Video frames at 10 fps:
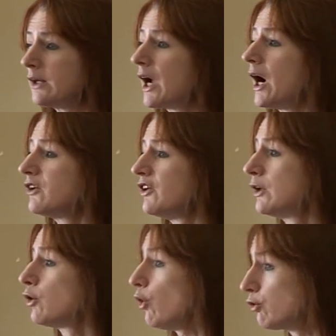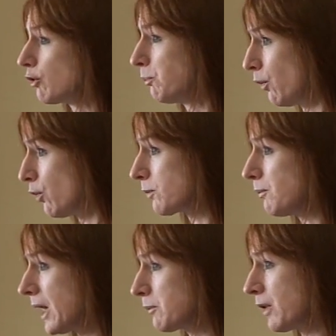and Gardaí could
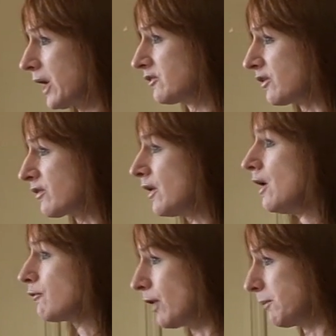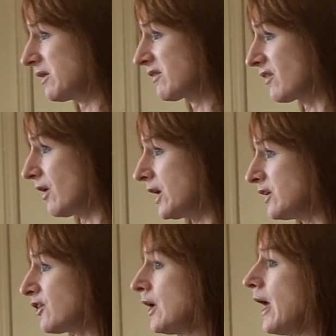report malpractice from
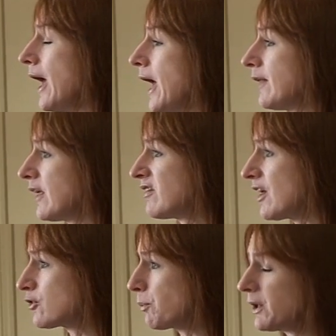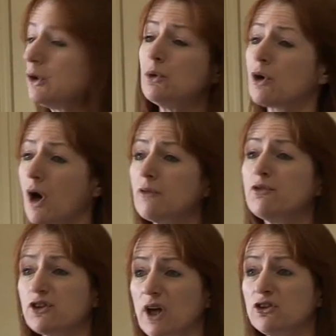inside. They set up a new
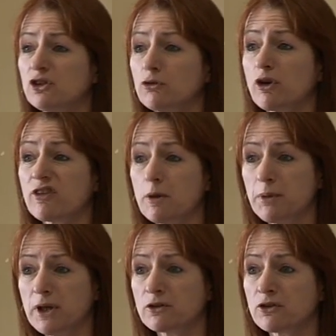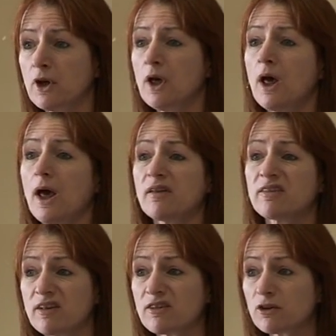confidential recipient
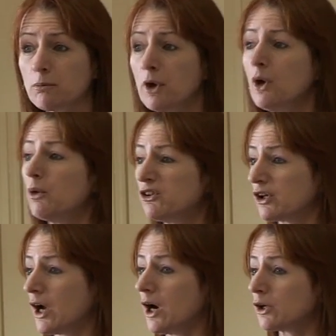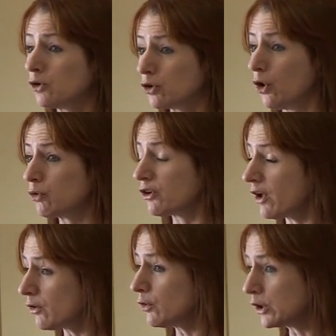system which a guard could go to,
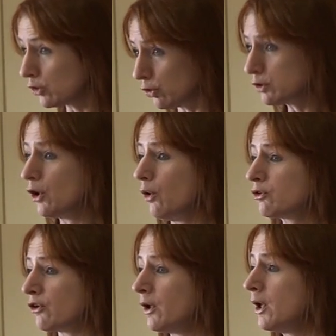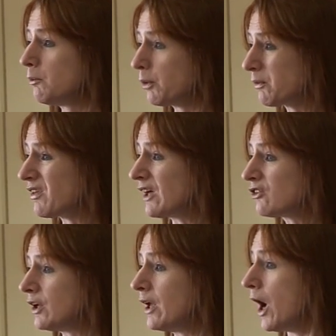not only could go to, but was
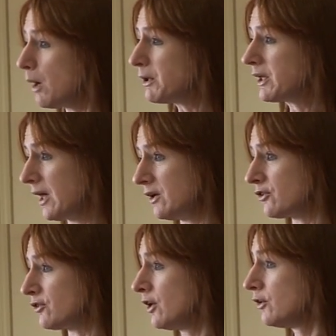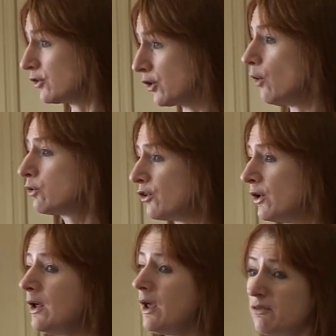actually obligated to go to
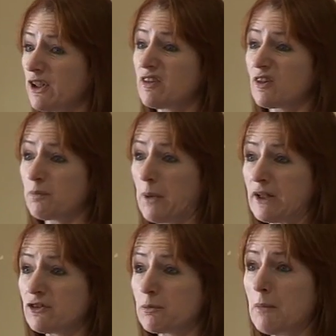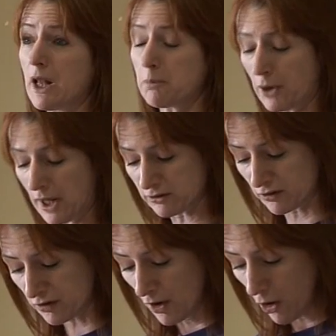if they suspected
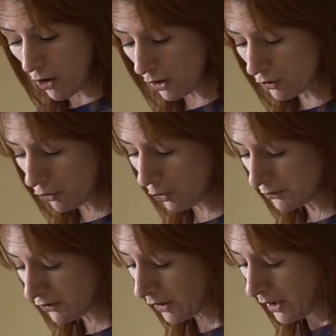malpractice or corruption.